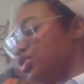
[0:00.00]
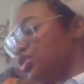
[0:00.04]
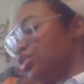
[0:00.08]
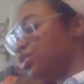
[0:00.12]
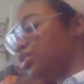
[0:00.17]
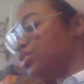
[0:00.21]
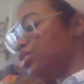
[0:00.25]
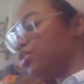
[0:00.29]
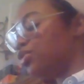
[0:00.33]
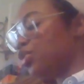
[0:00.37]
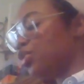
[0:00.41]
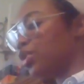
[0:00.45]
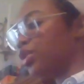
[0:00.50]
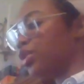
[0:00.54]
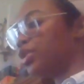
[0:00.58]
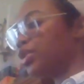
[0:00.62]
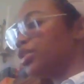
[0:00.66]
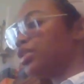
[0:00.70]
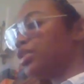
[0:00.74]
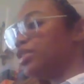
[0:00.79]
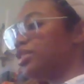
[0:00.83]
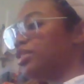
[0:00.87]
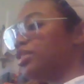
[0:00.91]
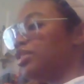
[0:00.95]
for
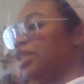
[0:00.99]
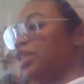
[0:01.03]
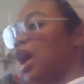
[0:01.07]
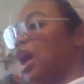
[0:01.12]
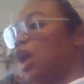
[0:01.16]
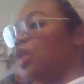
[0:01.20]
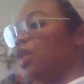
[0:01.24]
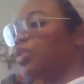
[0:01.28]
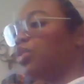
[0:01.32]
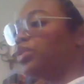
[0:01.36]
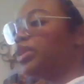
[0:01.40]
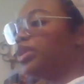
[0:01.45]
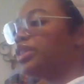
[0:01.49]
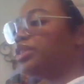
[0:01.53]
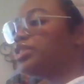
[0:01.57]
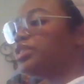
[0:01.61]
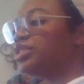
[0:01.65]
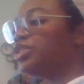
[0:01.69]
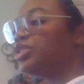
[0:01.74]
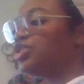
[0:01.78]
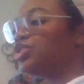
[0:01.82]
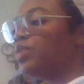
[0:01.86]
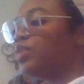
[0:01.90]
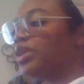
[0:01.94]
not only the
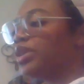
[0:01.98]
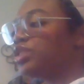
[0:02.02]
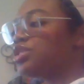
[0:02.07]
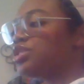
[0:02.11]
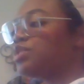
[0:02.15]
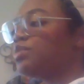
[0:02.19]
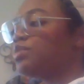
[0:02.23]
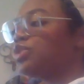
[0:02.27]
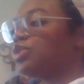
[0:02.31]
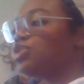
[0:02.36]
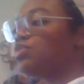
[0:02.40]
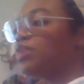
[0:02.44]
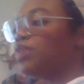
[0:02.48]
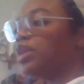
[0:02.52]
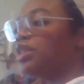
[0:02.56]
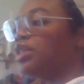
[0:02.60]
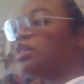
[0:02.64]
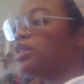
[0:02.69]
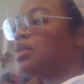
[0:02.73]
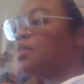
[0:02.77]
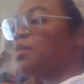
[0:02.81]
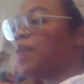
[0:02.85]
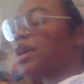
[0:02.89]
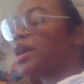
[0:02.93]
situation between
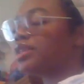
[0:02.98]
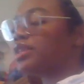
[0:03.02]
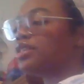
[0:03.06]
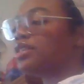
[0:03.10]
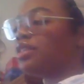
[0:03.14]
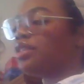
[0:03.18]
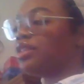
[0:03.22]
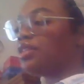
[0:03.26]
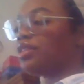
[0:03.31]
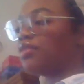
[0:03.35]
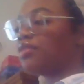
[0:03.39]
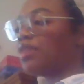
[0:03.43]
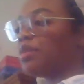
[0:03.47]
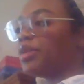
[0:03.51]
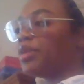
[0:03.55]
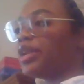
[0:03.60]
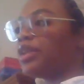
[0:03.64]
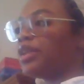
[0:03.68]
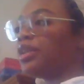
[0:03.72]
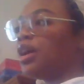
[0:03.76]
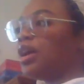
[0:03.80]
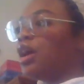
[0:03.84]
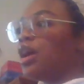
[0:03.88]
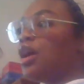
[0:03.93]
the masculine and the
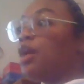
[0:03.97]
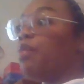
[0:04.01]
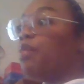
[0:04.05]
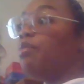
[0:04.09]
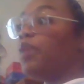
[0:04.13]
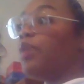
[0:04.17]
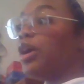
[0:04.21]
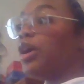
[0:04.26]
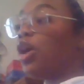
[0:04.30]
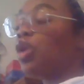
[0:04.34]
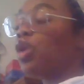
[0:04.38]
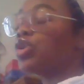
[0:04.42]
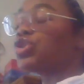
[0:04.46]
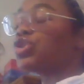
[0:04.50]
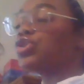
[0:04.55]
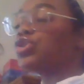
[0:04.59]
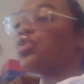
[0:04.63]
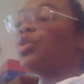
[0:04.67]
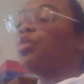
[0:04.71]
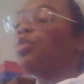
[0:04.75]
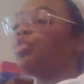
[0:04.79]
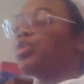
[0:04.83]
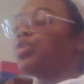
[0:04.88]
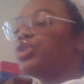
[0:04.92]
feminine, but
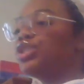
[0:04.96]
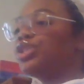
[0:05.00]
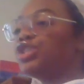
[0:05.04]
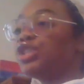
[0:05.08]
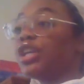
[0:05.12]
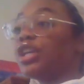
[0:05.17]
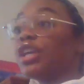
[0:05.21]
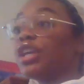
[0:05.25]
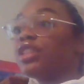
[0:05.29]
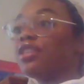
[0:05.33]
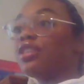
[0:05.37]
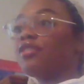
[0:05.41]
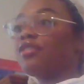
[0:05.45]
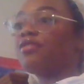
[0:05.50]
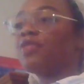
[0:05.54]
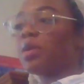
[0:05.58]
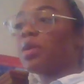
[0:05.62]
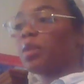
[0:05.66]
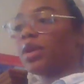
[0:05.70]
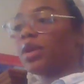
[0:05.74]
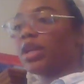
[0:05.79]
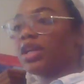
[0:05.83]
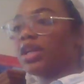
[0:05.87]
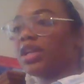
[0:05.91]
also appreciate the
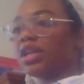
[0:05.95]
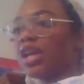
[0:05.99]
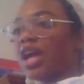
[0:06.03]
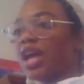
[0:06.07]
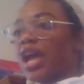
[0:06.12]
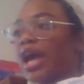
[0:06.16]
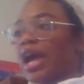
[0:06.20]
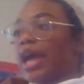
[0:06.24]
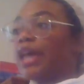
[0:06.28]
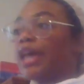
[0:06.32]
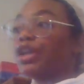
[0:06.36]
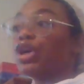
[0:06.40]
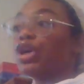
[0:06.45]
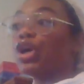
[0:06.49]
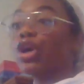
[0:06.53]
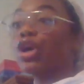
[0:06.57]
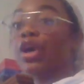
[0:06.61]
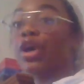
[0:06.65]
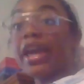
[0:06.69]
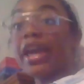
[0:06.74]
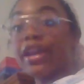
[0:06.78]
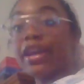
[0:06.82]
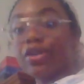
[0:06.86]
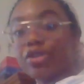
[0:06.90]
feminine and
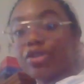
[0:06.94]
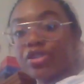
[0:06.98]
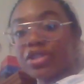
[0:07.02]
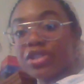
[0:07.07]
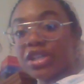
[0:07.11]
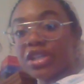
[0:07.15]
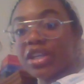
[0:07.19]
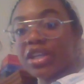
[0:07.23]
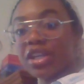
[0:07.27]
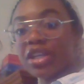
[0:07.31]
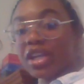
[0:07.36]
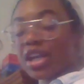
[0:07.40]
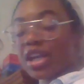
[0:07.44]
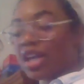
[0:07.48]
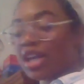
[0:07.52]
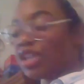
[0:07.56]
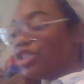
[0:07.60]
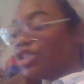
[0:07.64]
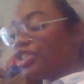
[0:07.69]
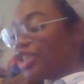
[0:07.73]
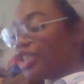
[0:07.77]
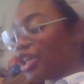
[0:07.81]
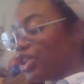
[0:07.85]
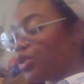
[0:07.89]
her energy,
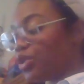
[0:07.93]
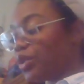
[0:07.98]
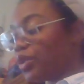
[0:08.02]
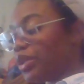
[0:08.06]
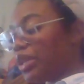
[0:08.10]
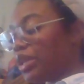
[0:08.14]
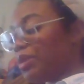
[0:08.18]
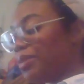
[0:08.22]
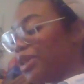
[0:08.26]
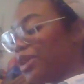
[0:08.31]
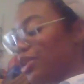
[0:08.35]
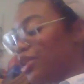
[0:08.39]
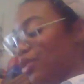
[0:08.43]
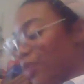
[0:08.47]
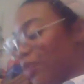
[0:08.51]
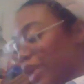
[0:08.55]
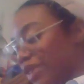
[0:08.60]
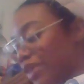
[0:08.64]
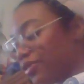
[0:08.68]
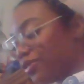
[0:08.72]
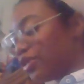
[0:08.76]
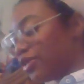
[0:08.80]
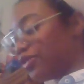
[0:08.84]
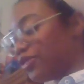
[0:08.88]
genuinely be
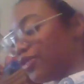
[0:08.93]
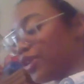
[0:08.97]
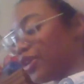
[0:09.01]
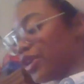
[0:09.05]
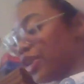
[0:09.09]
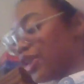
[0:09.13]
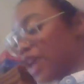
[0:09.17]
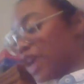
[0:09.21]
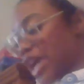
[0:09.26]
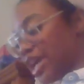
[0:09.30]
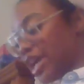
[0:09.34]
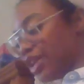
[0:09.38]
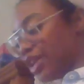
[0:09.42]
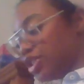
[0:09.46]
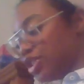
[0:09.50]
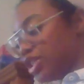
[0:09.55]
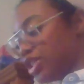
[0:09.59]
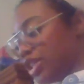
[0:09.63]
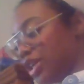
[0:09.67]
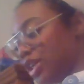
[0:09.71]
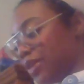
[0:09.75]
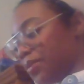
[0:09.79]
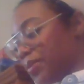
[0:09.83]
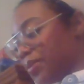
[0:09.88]
grateful for her
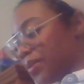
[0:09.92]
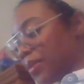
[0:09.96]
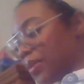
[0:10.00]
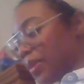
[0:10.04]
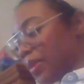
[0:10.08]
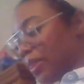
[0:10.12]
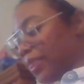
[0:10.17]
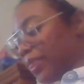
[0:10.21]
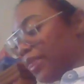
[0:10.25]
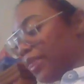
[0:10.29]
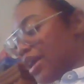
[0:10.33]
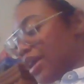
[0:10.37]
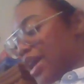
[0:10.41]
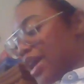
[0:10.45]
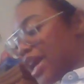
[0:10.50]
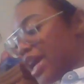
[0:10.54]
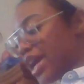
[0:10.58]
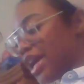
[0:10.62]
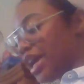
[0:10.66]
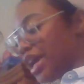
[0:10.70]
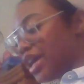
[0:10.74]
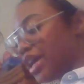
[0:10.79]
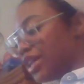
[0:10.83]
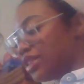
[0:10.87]
energy.
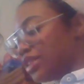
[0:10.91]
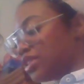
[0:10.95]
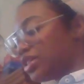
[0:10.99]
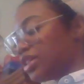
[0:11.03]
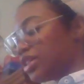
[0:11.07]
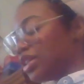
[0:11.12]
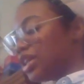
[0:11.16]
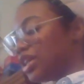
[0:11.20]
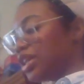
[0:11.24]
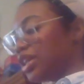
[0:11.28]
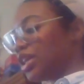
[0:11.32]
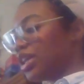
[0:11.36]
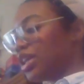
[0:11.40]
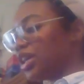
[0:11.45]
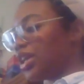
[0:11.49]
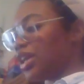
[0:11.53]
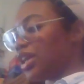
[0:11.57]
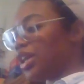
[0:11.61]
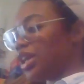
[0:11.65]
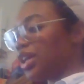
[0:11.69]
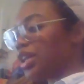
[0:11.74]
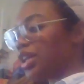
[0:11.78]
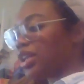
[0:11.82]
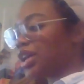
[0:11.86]
And
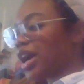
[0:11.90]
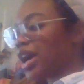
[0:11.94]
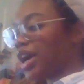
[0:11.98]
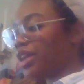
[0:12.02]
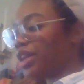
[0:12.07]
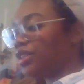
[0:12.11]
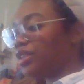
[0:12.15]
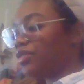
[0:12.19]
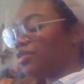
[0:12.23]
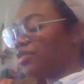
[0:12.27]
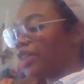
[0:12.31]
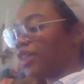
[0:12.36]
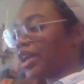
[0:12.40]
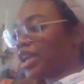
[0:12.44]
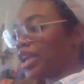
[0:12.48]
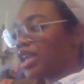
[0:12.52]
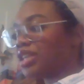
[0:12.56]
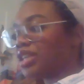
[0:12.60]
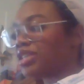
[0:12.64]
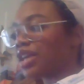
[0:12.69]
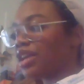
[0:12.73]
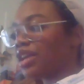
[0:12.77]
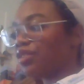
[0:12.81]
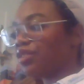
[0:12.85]
it kind of like
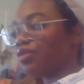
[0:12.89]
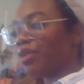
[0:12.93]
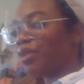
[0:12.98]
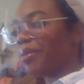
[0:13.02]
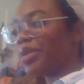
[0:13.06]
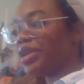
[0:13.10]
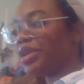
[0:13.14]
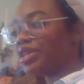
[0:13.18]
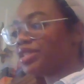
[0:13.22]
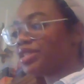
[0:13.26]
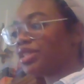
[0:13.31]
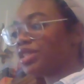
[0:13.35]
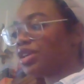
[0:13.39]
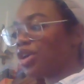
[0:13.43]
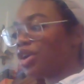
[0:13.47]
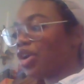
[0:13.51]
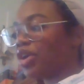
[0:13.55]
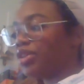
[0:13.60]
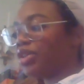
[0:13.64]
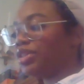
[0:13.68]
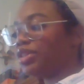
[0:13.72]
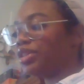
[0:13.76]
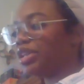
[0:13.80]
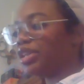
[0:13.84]
he's kind of reminiscing
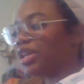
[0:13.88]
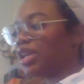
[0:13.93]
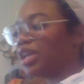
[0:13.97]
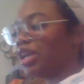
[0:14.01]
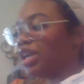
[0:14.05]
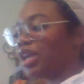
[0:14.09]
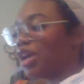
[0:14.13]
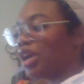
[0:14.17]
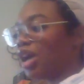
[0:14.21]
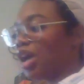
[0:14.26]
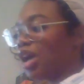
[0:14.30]
on the